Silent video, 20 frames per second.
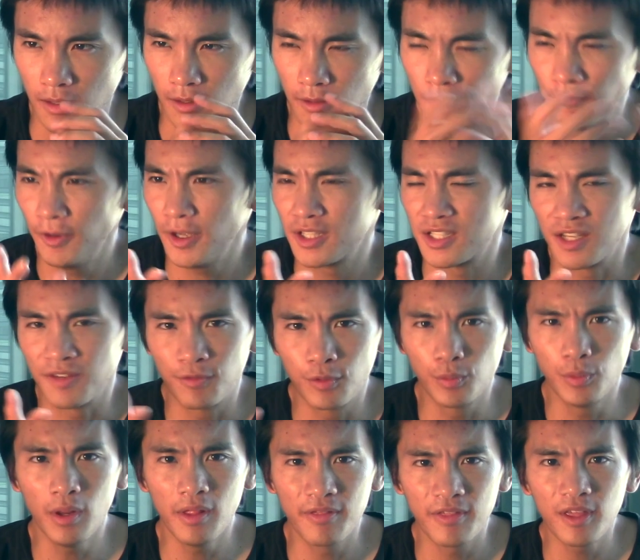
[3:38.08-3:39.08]
In fact, if you
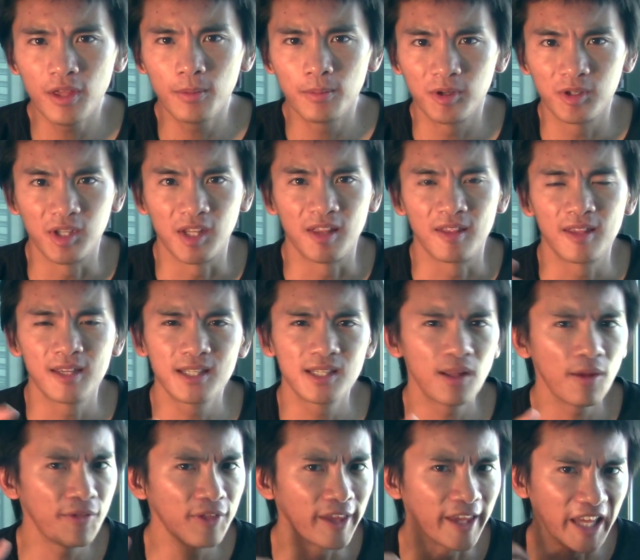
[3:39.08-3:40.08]
really think about it, there's
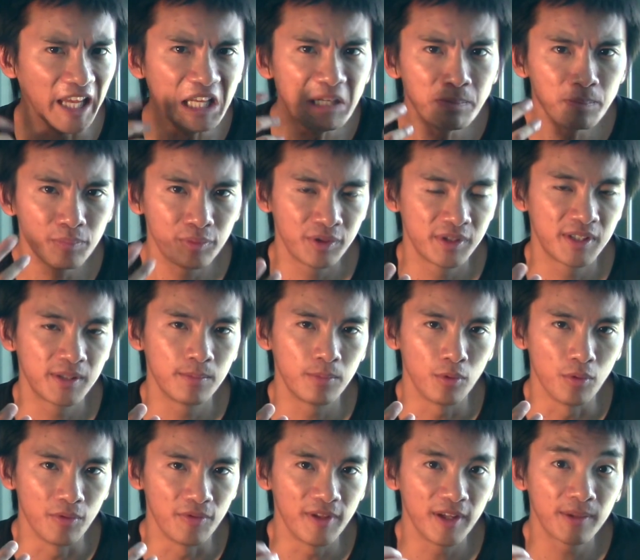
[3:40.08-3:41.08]
nothing in
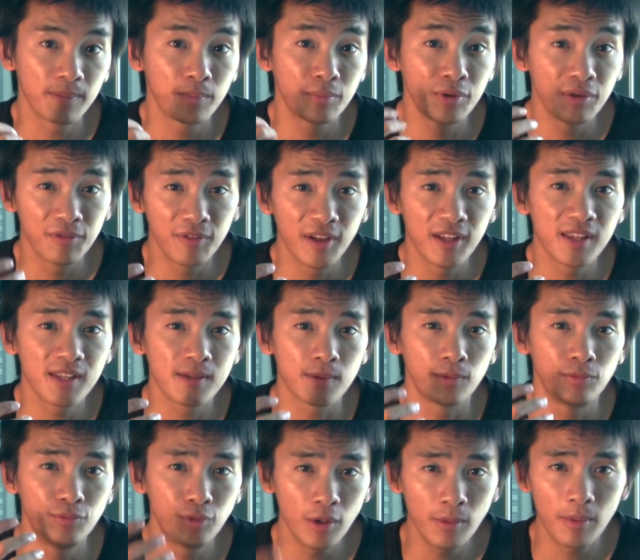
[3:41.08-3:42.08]
principle that prevents
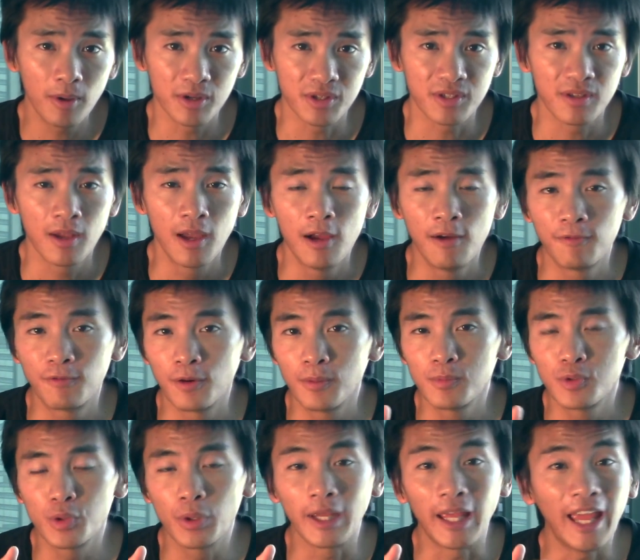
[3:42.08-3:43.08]
robots
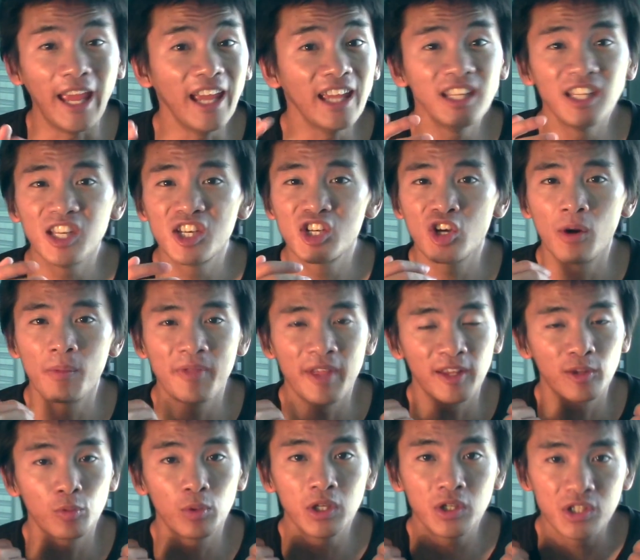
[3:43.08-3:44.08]
from doing any job
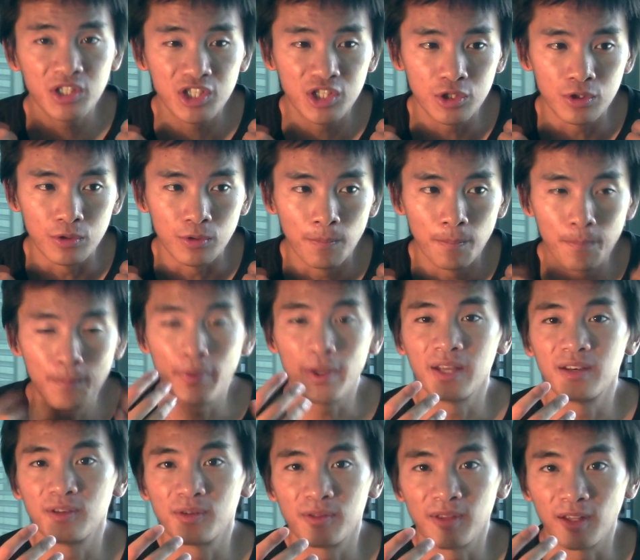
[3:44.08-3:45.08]
that we could do
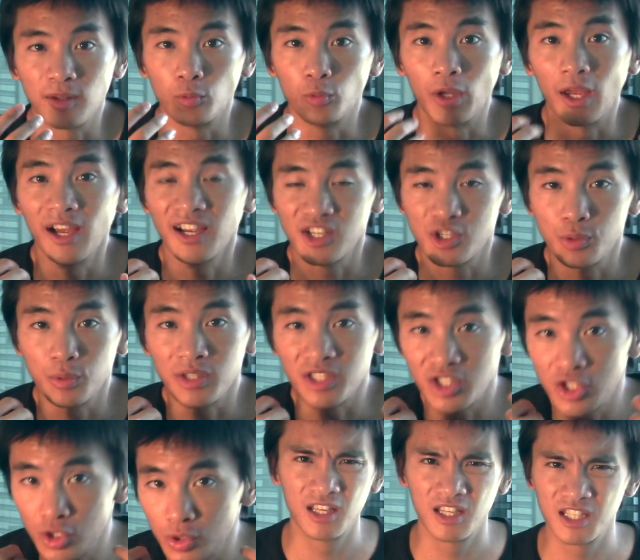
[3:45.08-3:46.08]
better than we actually
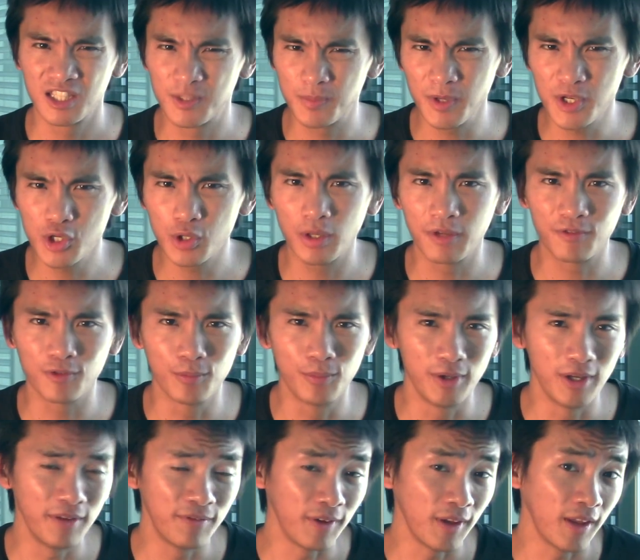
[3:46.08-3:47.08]
do, especially if you
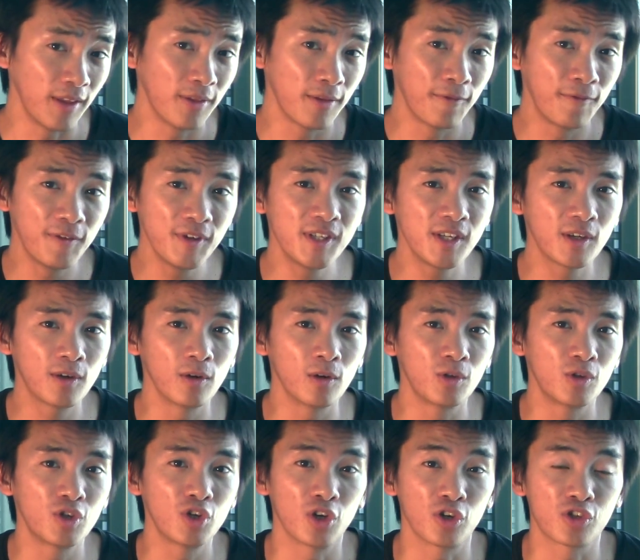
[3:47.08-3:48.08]
believe in the physical
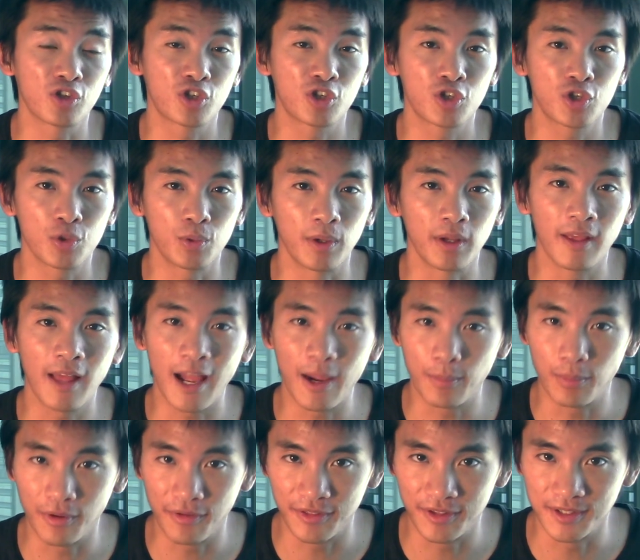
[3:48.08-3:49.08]
Church-Turing
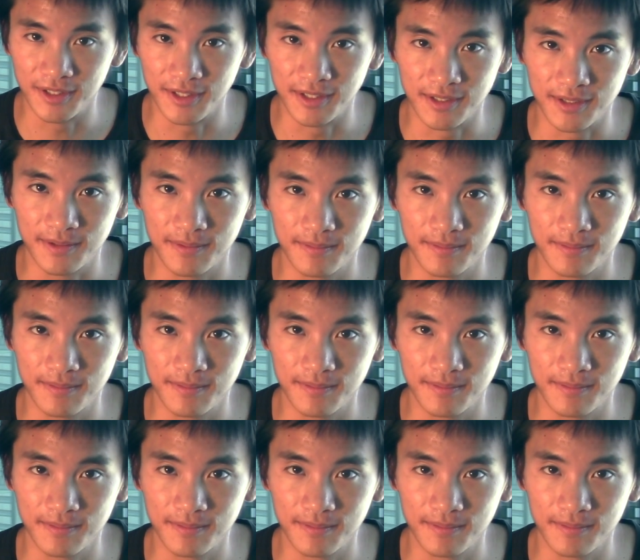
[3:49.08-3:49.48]
hypothesis.